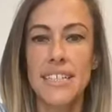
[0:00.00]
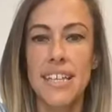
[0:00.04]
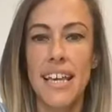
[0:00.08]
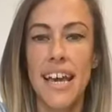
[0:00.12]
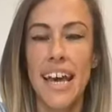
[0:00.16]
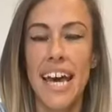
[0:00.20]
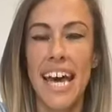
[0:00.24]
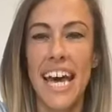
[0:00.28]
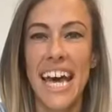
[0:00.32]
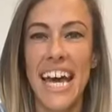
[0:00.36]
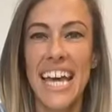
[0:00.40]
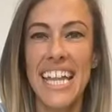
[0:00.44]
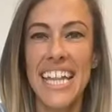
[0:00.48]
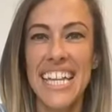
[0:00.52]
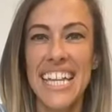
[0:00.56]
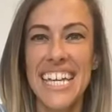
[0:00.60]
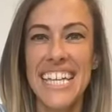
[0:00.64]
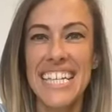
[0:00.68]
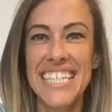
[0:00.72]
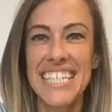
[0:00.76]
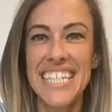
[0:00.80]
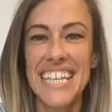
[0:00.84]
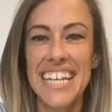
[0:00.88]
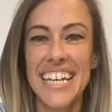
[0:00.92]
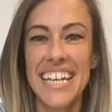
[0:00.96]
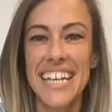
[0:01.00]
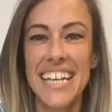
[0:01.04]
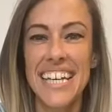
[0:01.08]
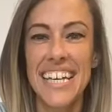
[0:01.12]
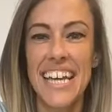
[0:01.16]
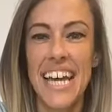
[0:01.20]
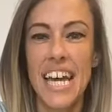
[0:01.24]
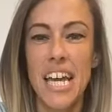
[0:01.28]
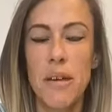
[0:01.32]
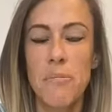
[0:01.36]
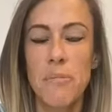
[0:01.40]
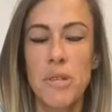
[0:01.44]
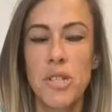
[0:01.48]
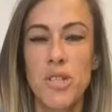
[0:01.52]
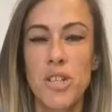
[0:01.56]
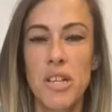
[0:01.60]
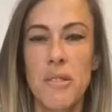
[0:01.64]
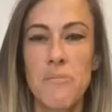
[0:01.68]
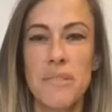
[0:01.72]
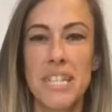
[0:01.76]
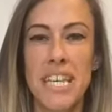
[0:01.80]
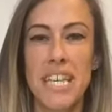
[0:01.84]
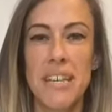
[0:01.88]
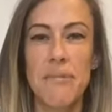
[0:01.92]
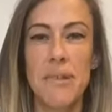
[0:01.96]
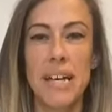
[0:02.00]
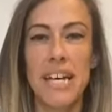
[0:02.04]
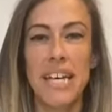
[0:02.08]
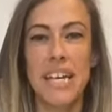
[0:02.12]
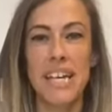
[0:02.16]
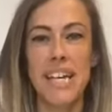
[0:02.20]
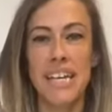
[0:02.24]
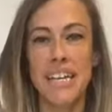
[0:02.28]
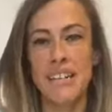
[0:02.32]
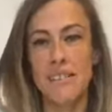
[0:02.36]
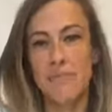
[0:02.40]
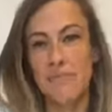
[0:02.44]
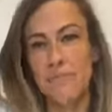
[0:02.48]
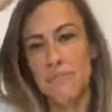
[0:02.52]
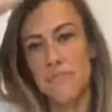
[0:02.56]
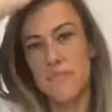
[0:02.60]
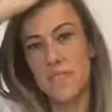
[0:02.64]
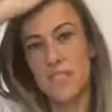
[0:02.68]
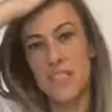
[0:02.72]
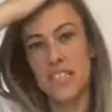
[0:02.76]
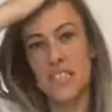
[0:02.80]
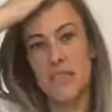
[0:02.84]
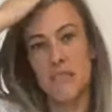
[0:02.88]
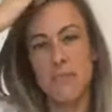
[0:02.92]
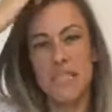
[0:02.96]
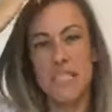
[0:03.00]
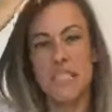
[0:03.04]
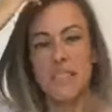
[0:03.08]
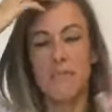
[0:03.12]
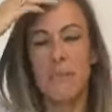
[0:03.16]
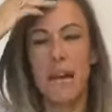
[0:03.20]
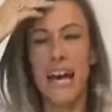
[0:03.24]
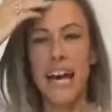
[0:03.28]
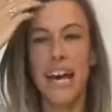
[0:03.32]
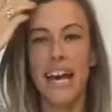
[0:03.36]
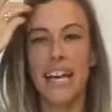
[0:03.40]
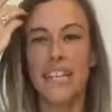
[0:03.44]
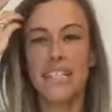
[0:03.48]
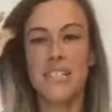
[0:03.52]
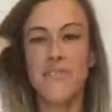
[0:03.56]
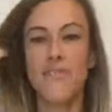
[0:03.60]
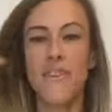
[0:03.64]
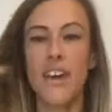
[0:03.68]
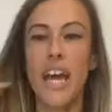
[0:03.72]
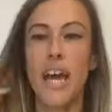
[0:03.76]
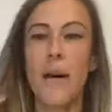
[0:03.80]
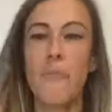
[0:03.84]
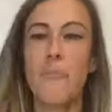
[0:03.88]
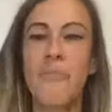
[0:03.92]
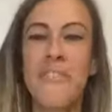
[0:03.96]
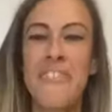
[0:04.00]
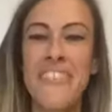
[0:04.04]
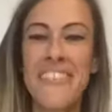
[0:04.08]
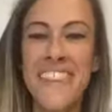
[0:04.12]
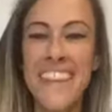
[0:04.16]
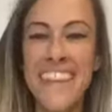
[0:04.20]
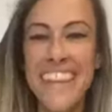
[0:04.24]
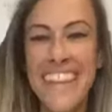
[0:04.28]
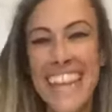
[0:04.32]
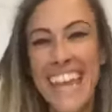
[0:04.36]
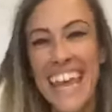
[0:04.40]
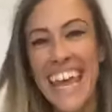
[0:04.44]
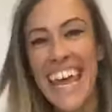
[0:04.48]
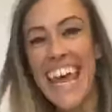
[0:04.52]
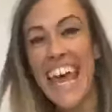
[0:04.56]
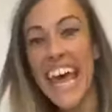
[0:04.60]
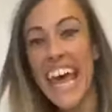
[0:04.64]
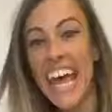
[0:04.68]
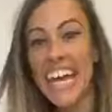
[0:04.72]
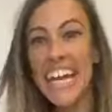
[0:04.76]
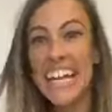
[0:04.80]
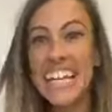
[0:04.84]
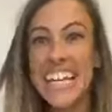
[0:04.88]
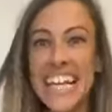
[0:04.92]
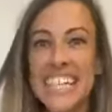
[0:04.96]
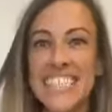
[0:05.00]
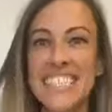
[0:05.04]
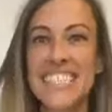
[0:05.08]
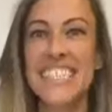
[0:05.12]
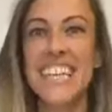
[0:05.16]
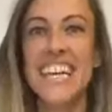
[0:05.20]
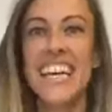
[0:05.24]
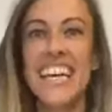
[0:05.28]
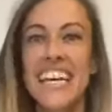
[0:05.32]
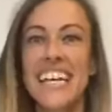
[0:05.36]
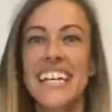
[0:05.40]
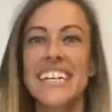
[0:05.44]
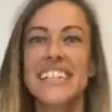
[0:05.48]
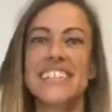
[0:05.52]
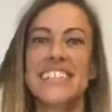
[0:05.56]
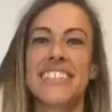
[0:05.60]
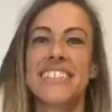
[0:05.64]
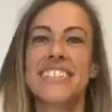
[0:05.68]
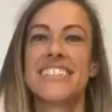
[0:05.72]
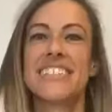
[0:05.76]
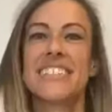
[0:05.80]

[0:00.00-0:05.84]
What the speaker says: Hi Lisa, I am in Dream Team, aren't I? Just give me some hearts if I am and I'll get started.